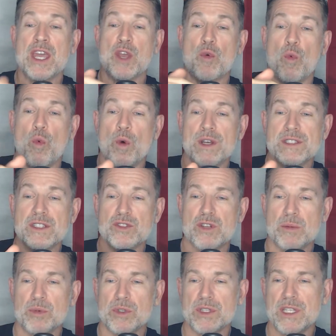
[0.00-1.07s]
It wasn't
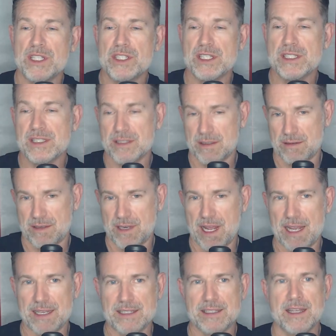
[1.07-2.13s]
triple digits.
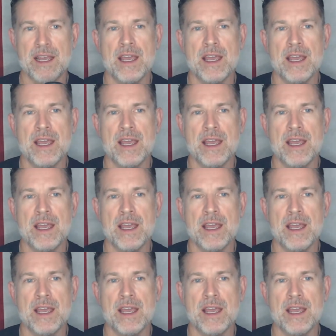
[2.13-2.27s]
Nice.